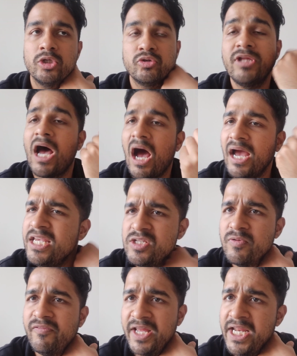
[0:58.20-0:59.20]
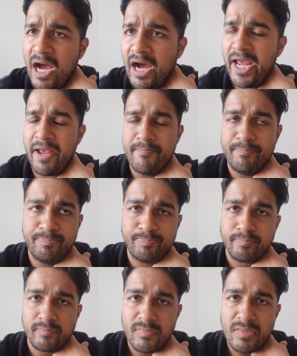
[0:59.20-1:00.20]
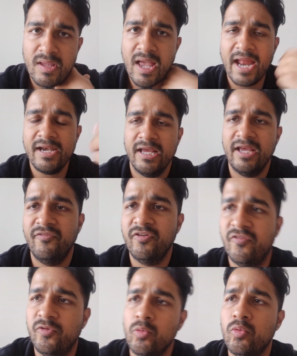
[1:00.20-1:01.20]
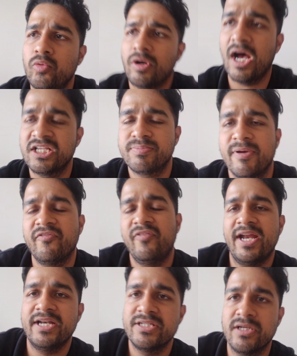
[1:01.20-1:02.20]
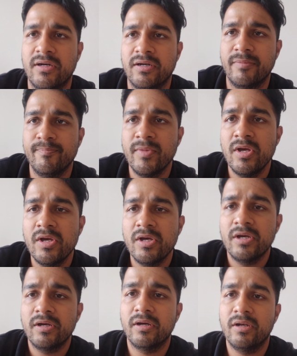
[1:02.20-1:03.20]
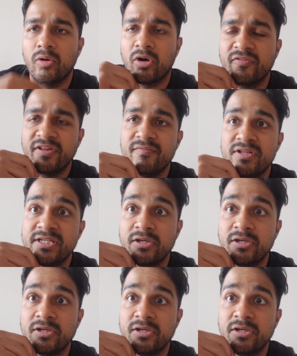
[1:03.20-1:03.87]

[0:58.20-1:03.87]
So the highs were very high. And if you ask my friends, a lot of them will